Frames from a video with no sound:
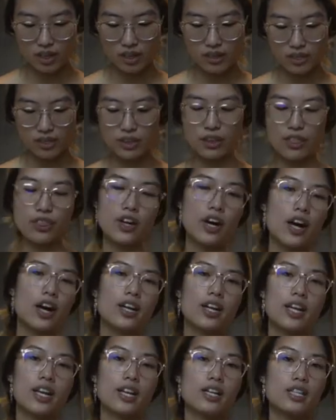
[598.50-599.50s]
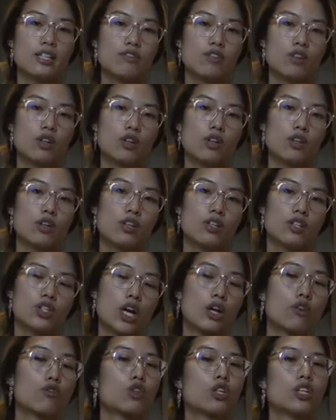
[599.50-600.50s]
The third is for
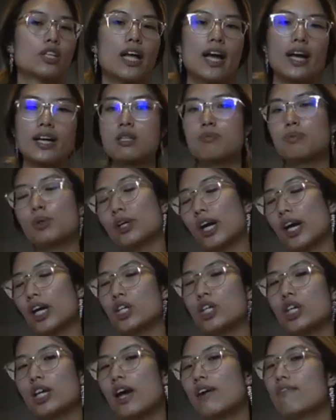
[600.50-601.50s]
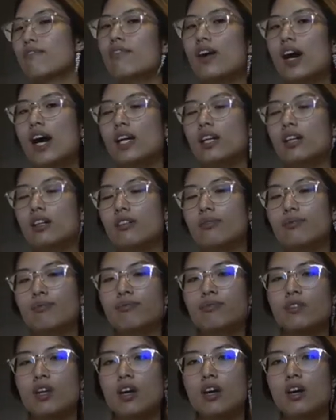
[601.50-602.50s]
general exploration and fun.
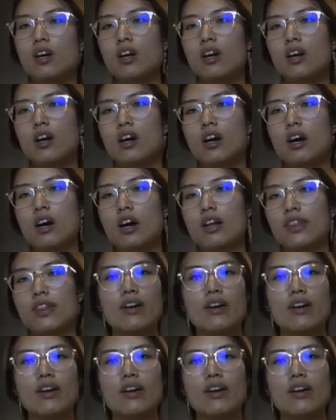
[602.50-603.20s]
There